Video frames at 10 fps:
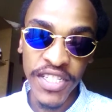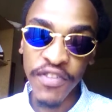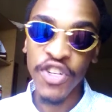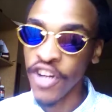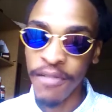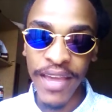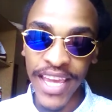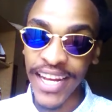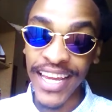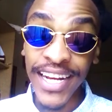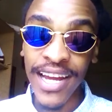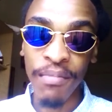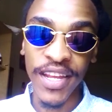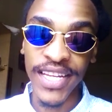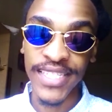if you do not make any income
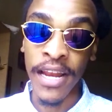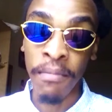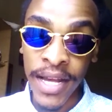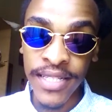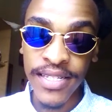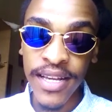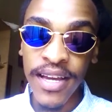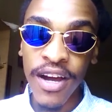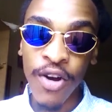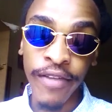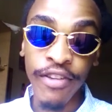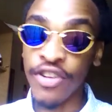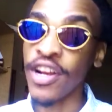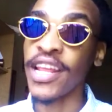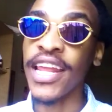in the next 10 months, or if you
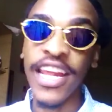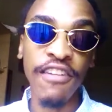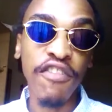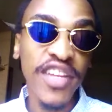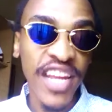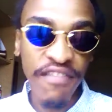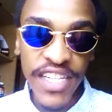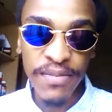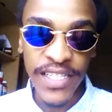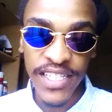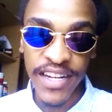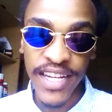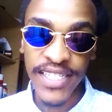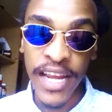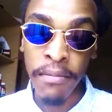do not get any further investment in the
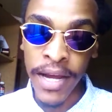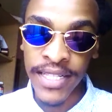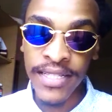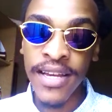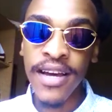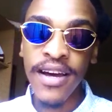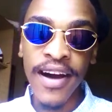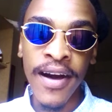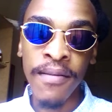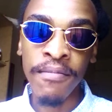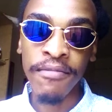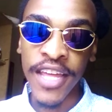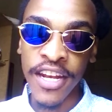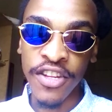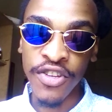next 10 months,
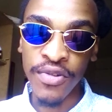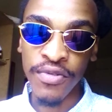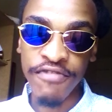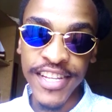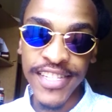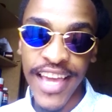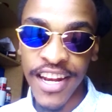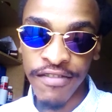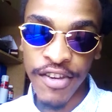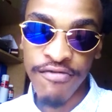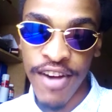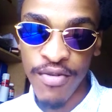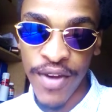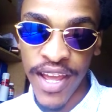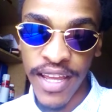then you reach the end of your
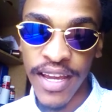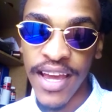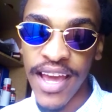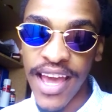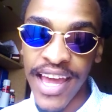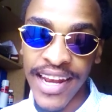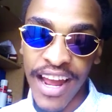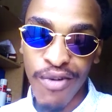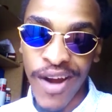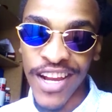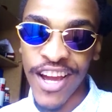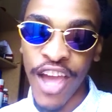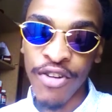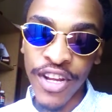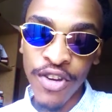runway, and like Wile E.
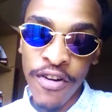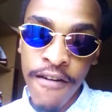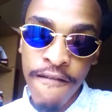Coyote, you